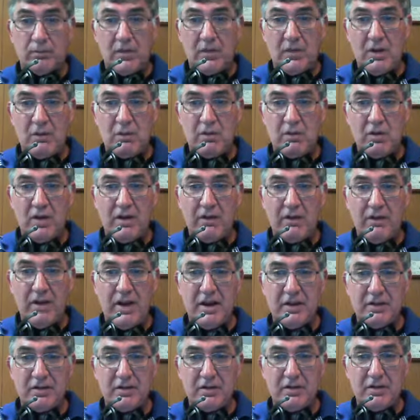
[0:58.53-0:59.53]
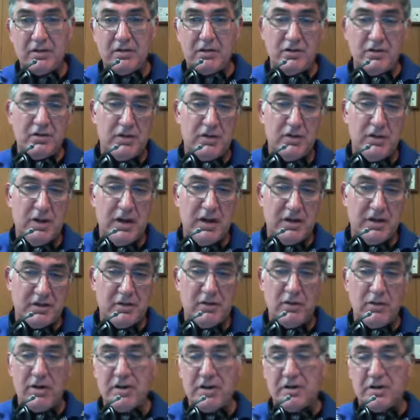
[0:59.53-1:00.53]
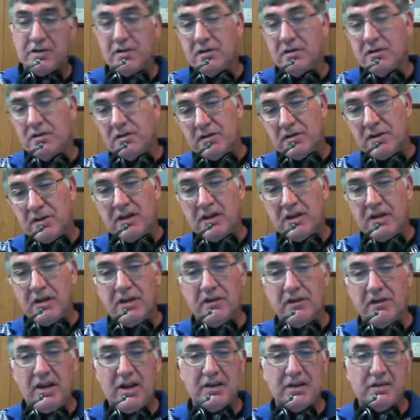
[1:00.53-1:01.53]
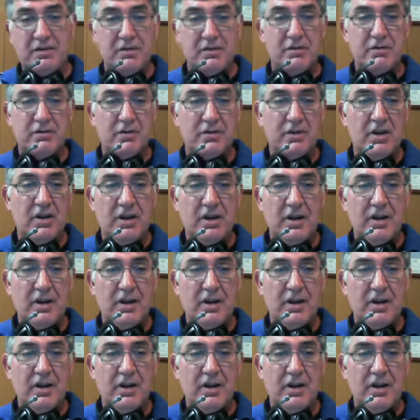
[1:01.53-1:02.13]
You give answers, you ask questions, they give answers.